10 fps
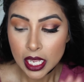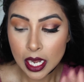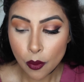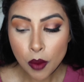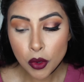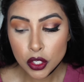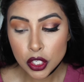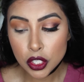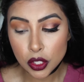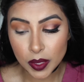Now what I'm going
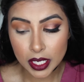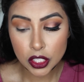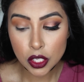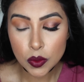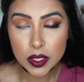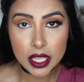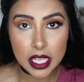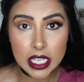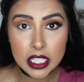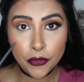to do is use
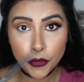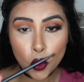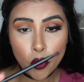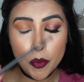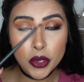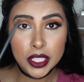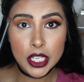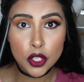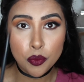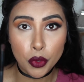the Sephora
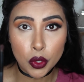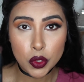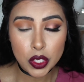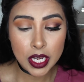Precision brush.